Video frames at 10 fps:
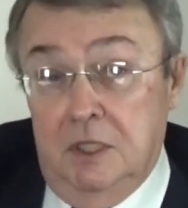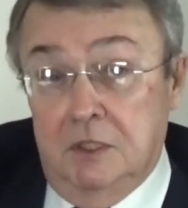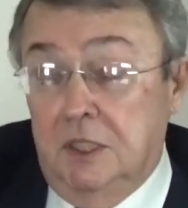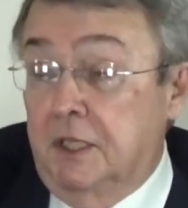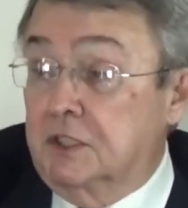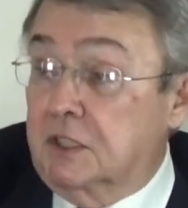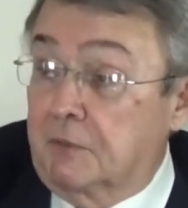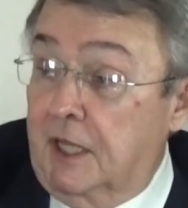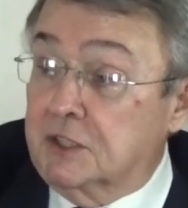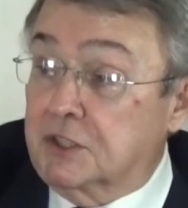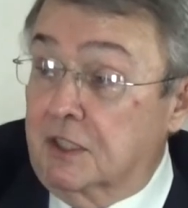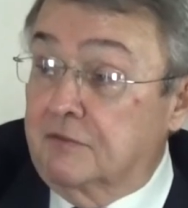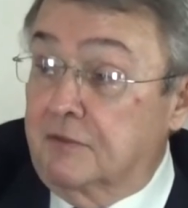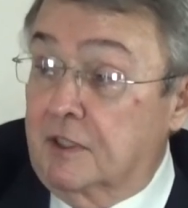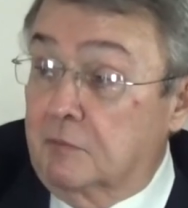and getting some of that
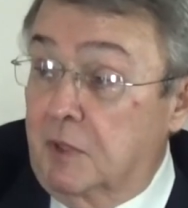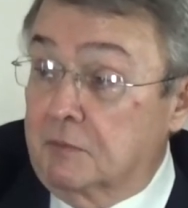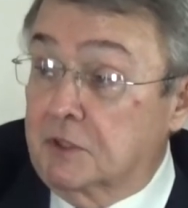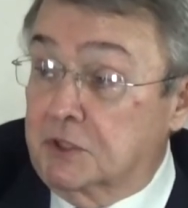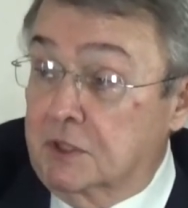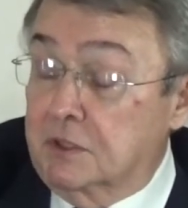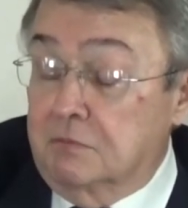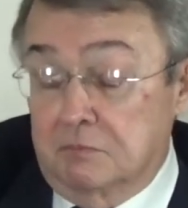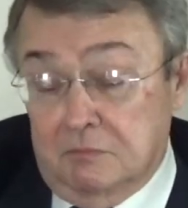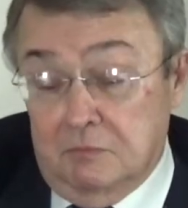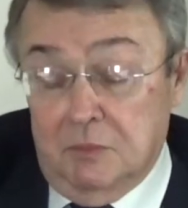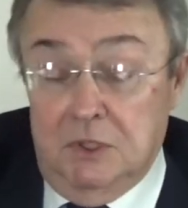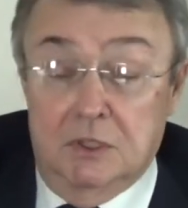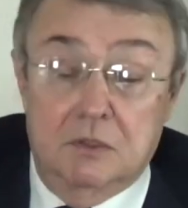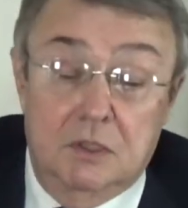stuff uh, published. I, you
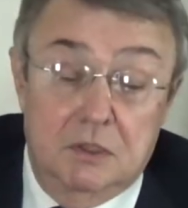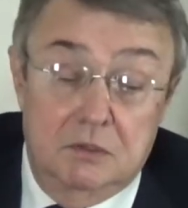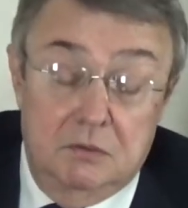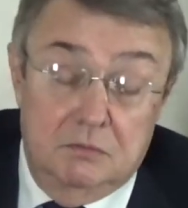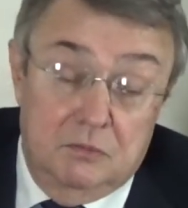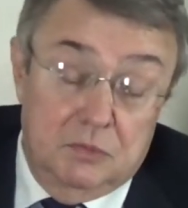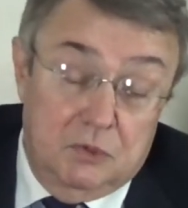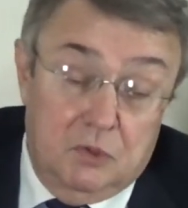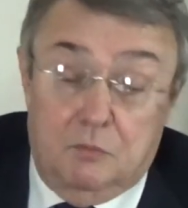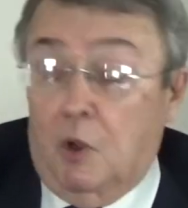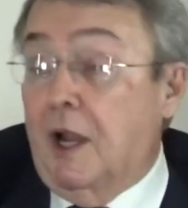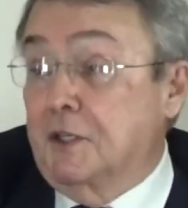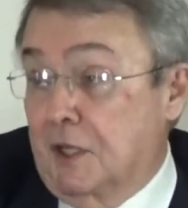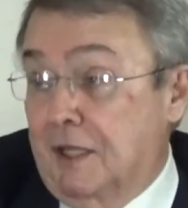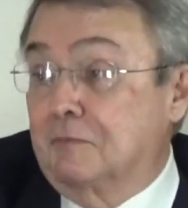know, I took
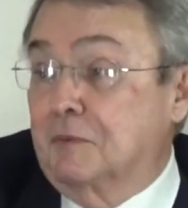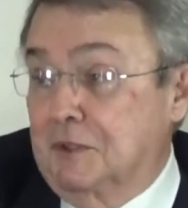pride in that.